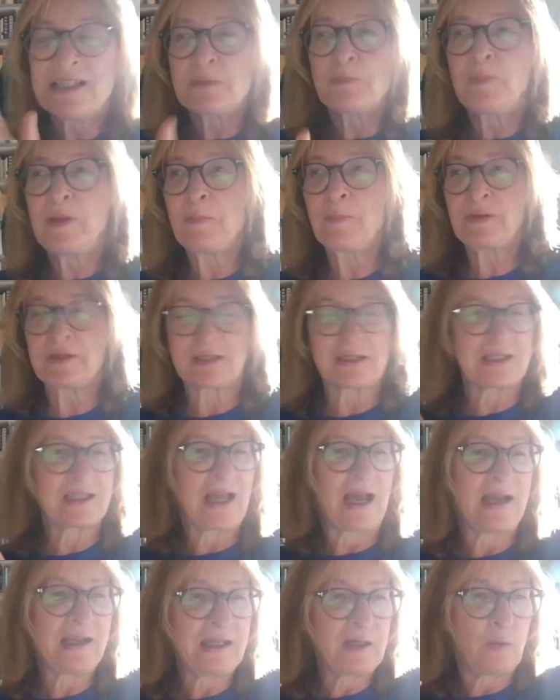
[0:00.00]
these people
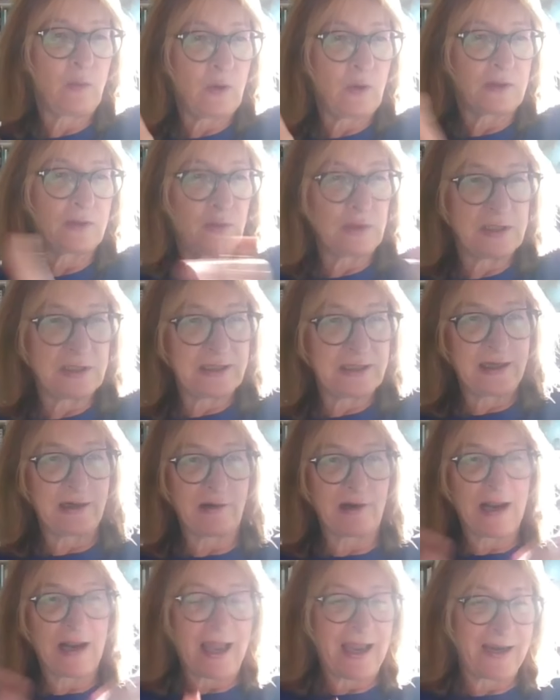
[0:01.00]
study? What did
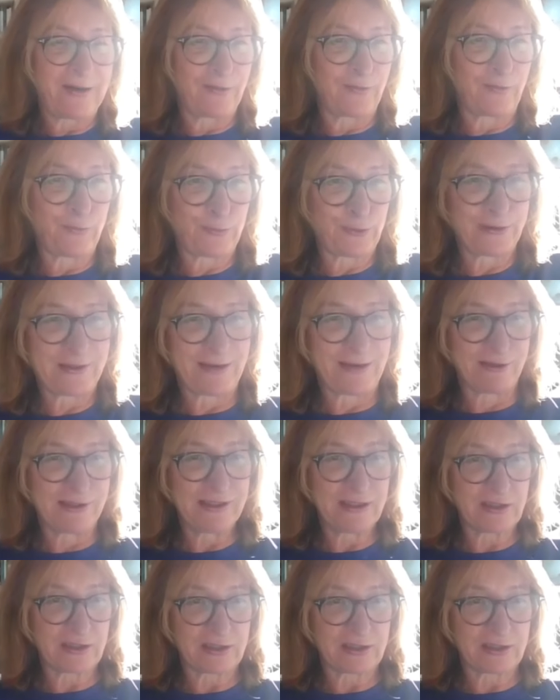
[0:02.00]
their line of whatever